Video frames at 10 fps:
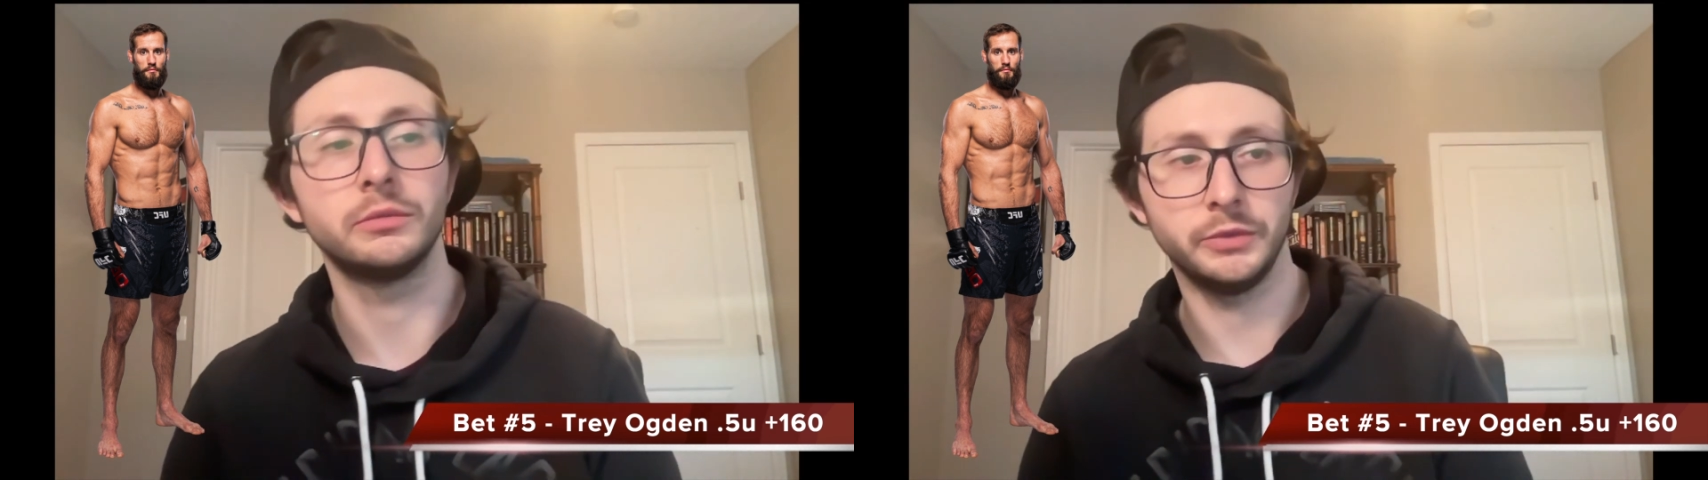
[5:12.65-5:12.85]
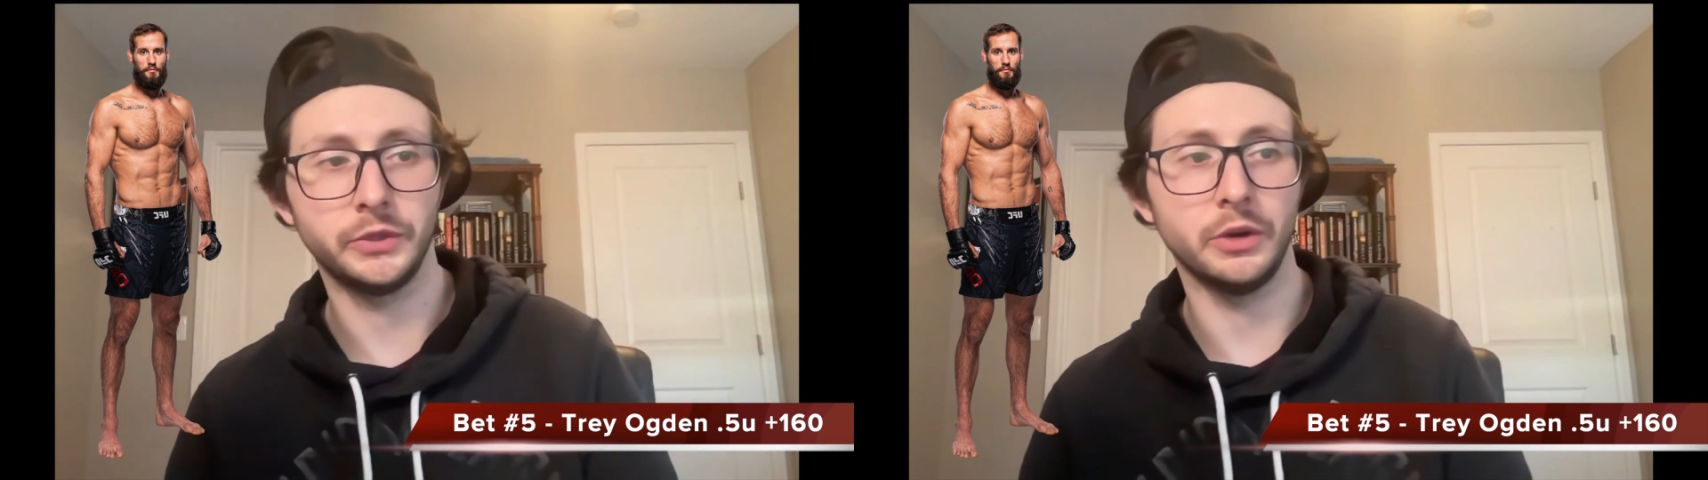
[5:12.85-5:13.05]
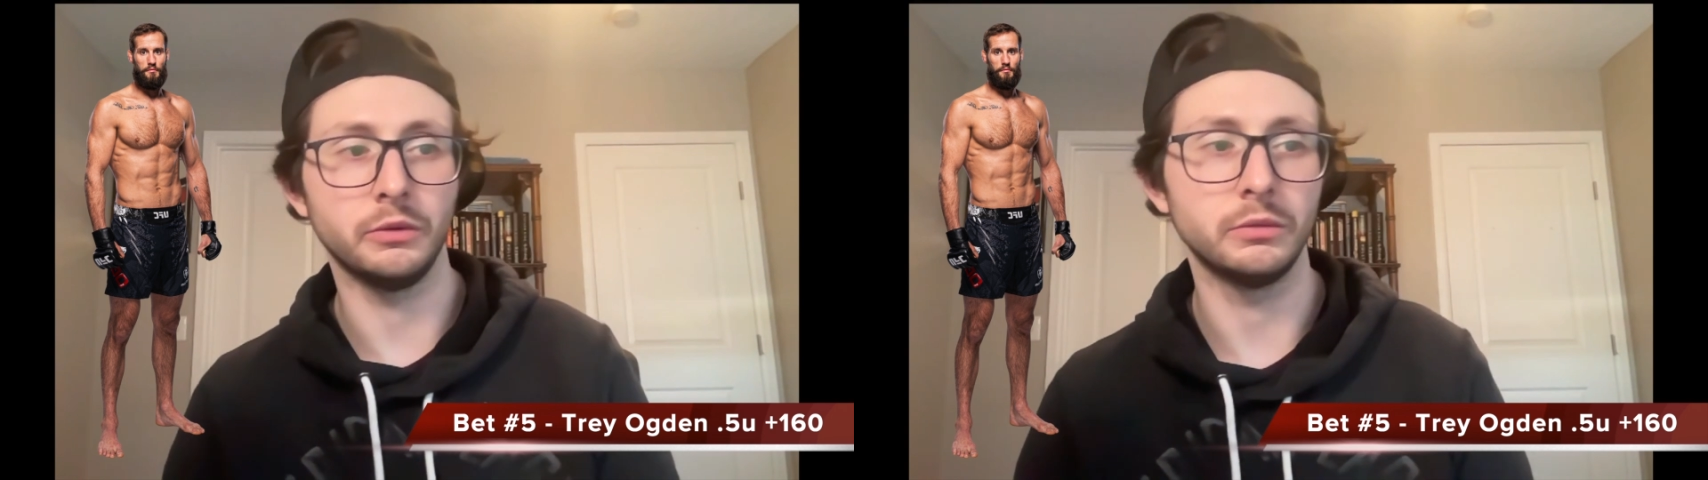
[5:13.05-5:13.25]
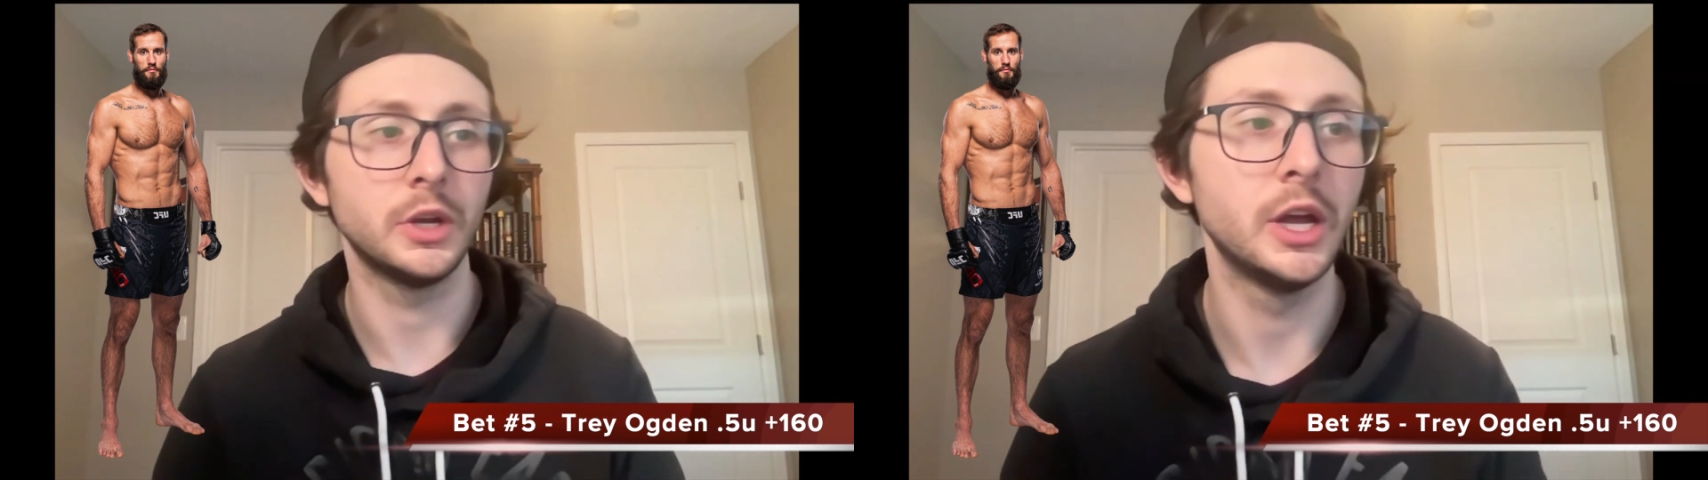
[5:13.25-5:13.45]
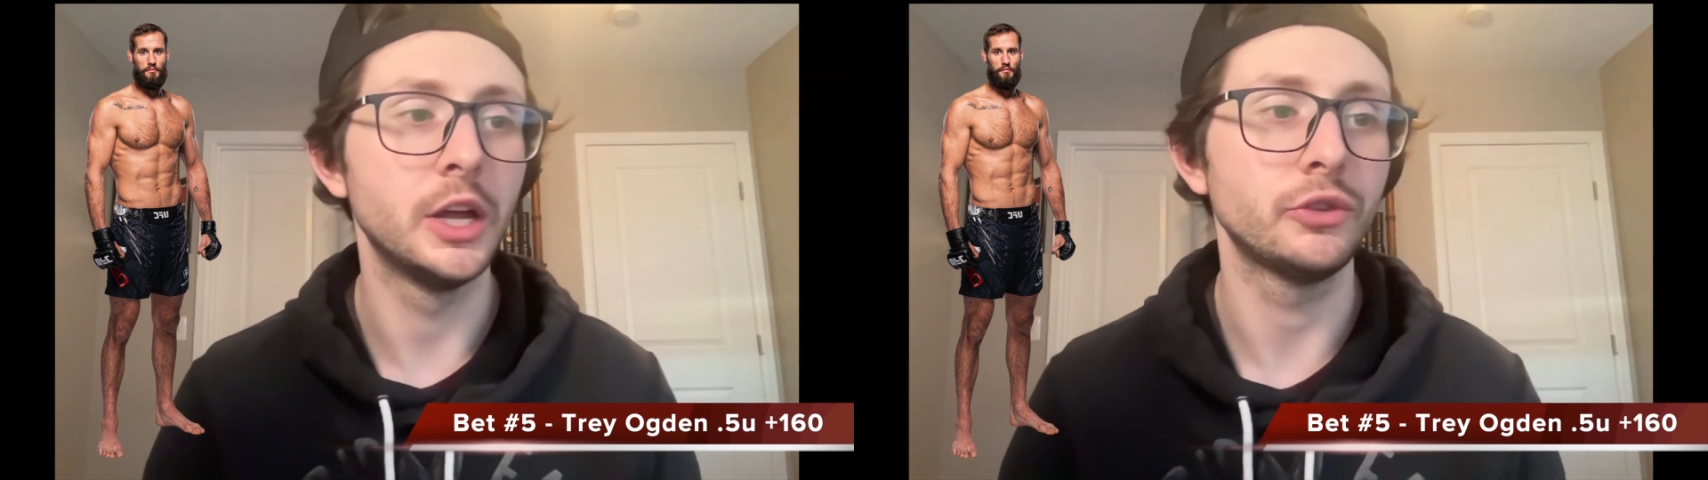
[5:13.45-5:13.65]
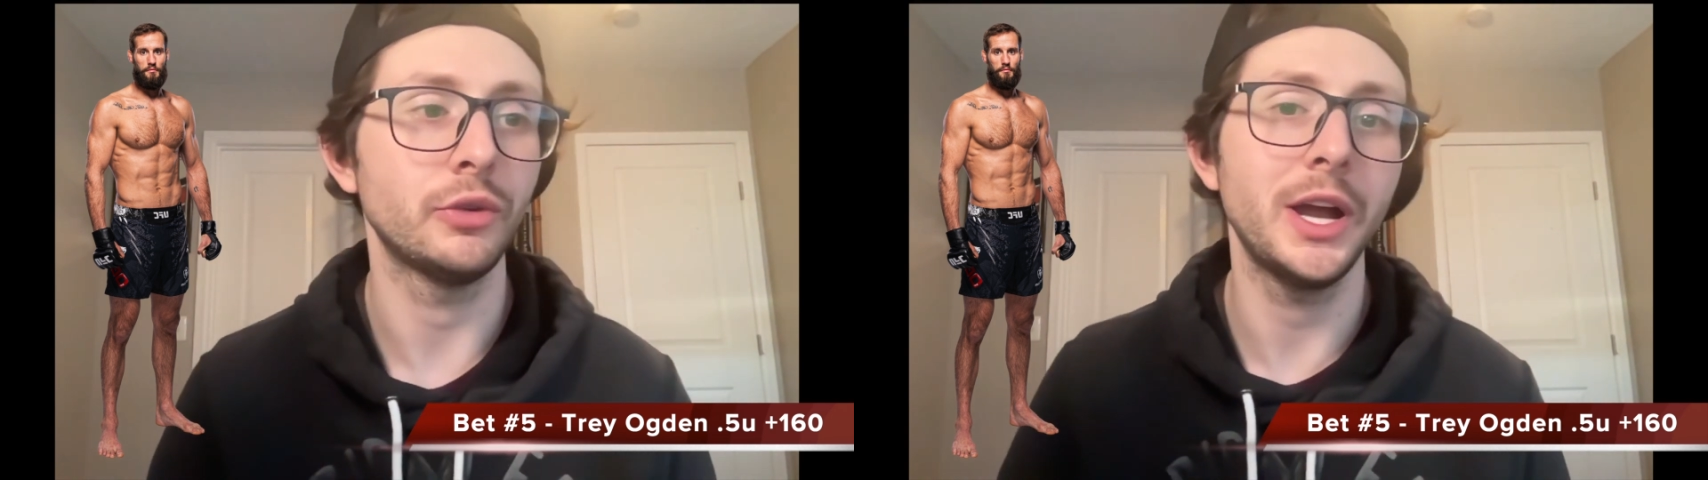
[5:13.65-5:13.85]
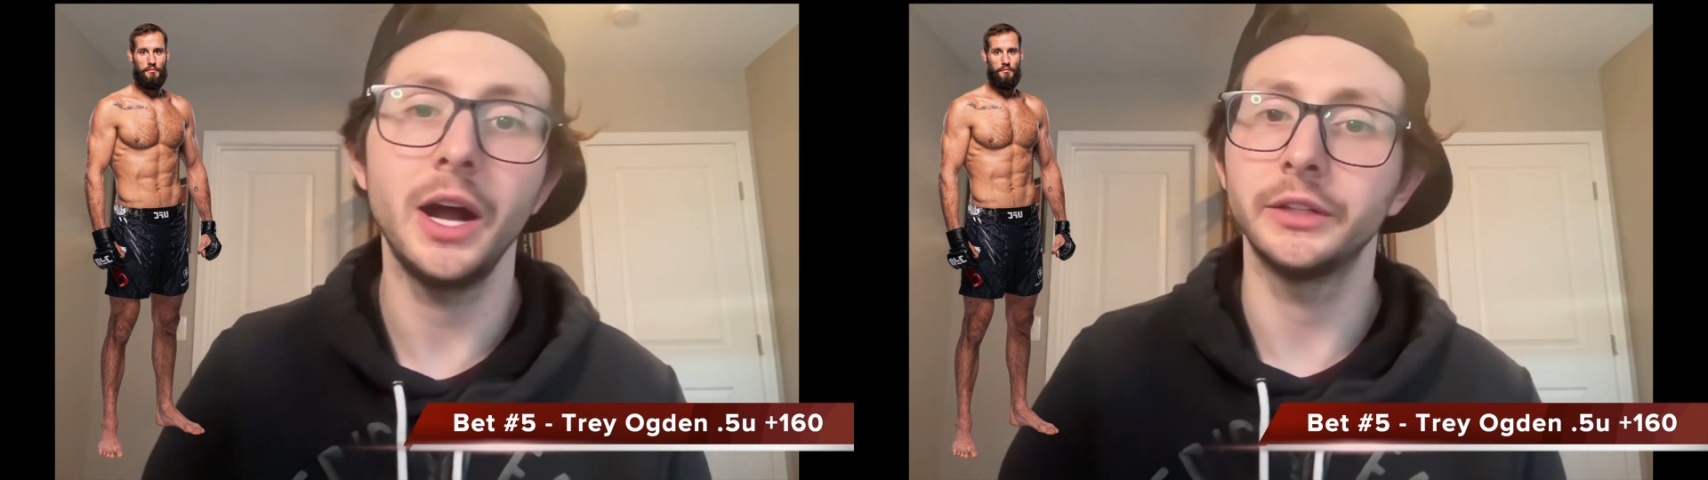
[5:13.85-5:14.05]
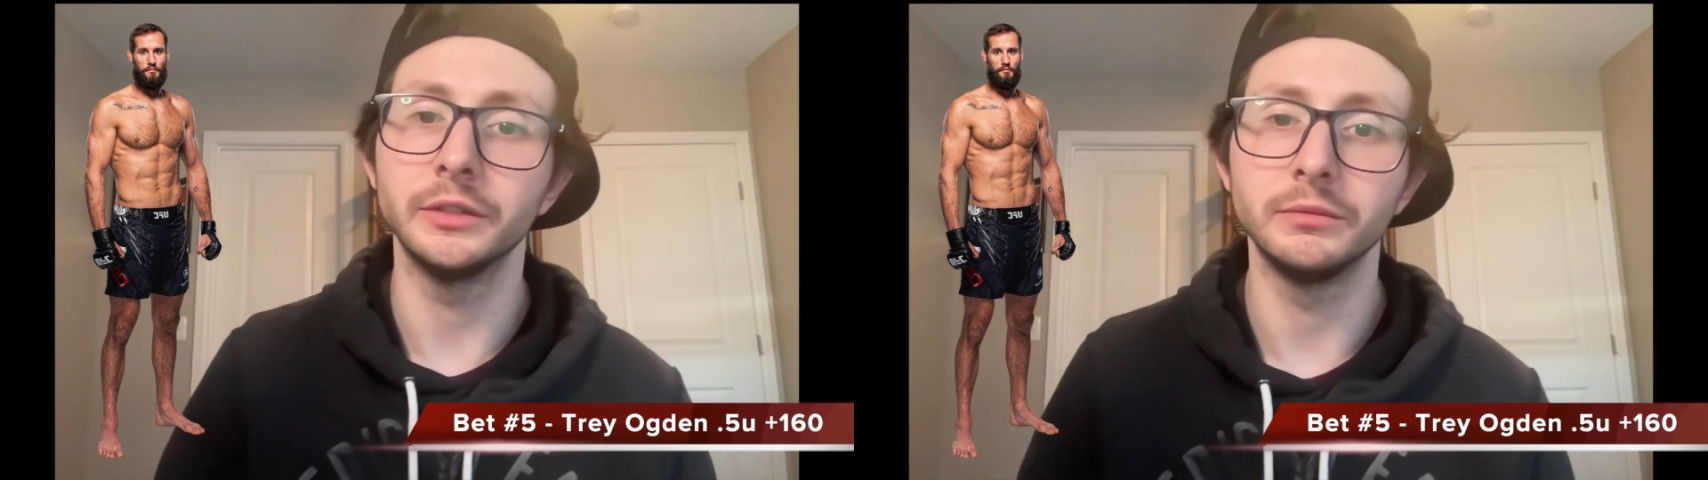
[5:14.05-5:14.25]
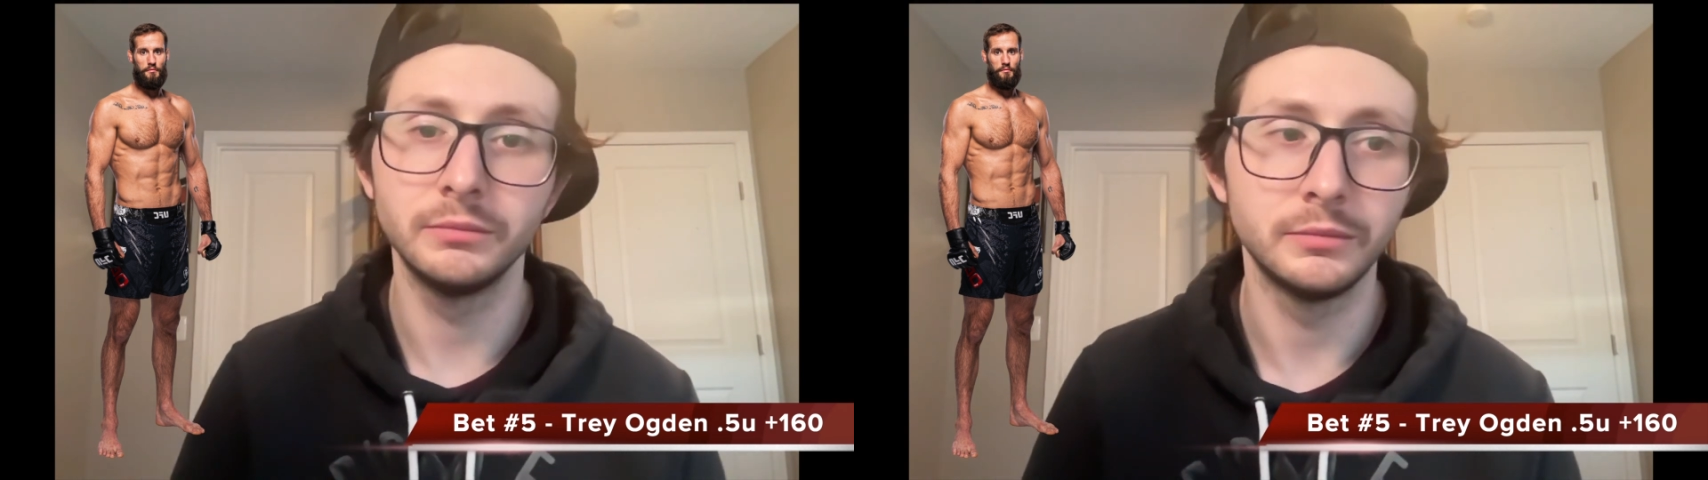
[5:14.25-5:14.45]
So, Trey Ogden,